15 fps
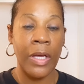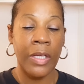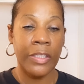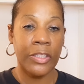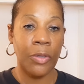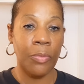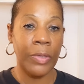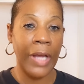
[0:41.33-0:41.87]

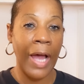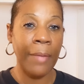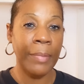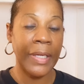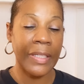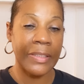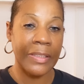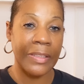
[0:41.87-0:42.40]
so when I
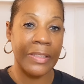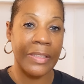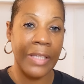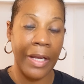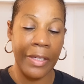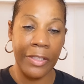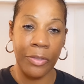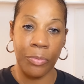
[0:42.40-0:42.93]
began to
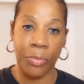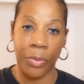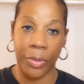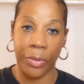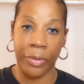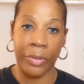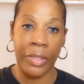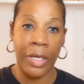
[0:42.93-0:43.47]
study the
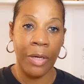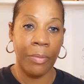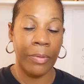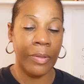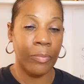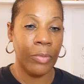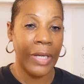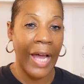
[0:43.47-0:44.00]
word,
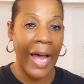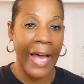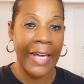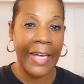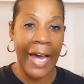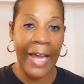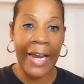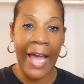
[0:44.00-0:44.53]
what I
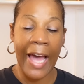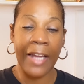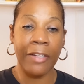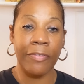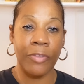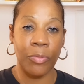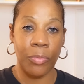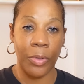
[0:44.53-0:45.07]
got out
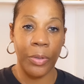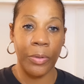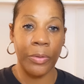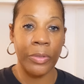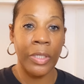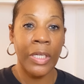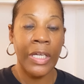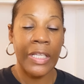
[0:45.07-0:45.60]
of the
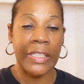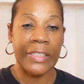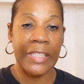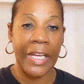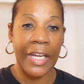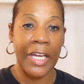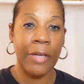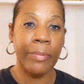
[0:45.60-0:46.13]
word is
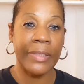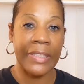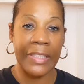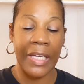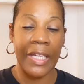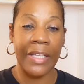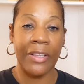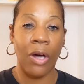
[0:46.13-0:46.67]
that he was
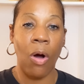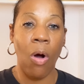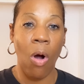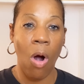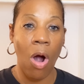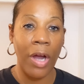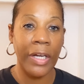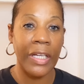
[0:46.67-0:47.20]
saying the
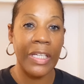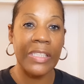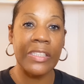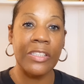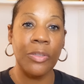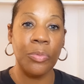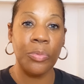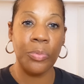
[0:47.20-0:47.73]
heart is
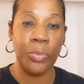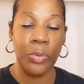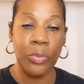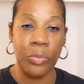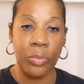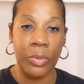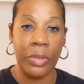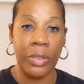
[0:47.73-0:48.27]
the
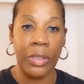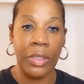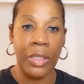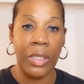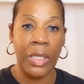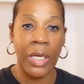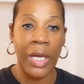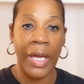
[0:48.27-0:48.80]
root.
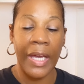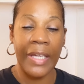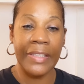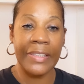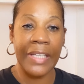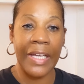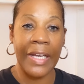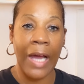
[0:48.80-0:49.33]
He's
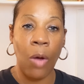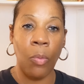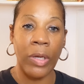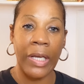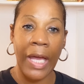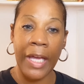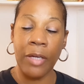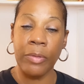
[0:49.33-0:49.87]
saying our
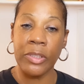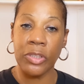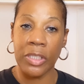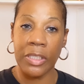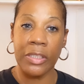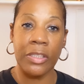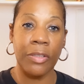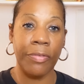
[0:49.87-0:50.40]
language
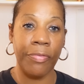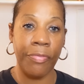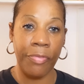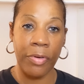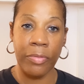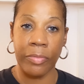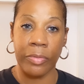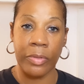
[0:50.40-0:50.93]
is the
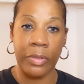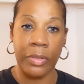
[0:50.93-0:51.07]
fruit.